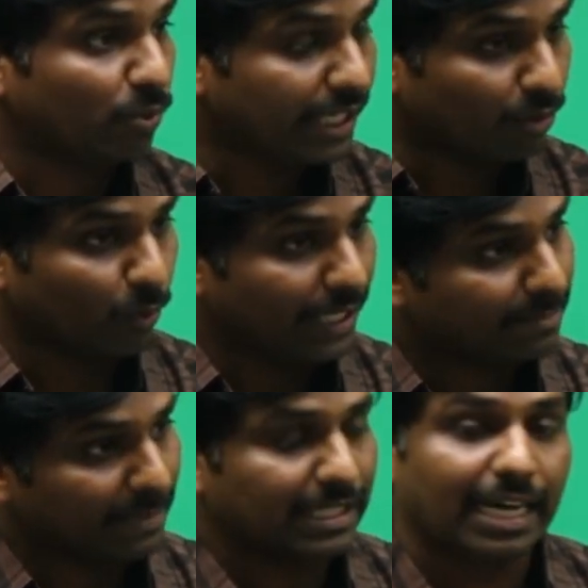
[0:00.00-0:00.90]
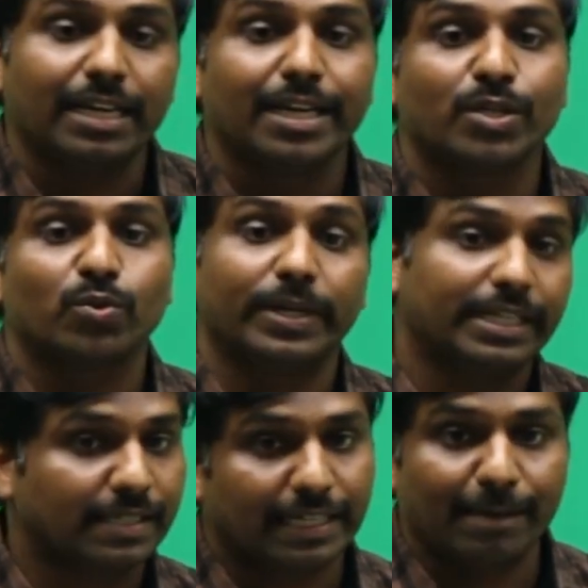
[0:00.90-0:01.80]
cruise missile. So it is a
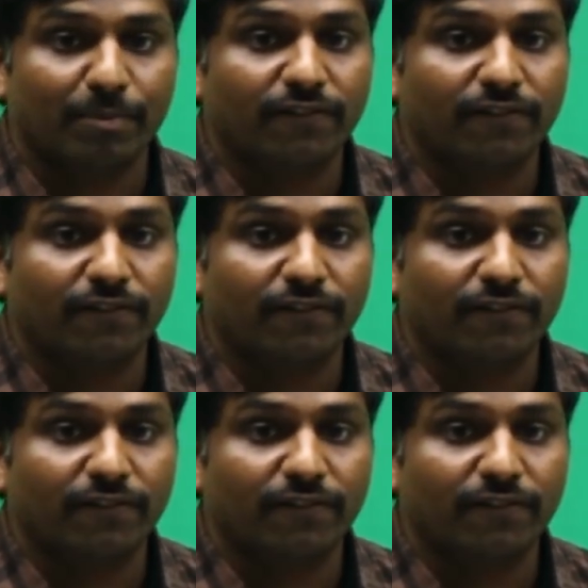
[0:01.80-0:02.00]
type of